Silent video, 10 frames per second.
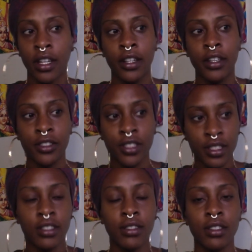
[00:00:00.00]
there's
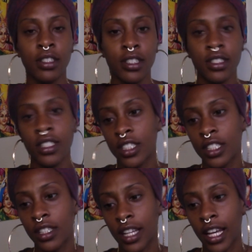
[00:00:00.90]
still a
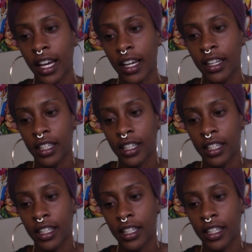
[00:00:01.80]
decision that,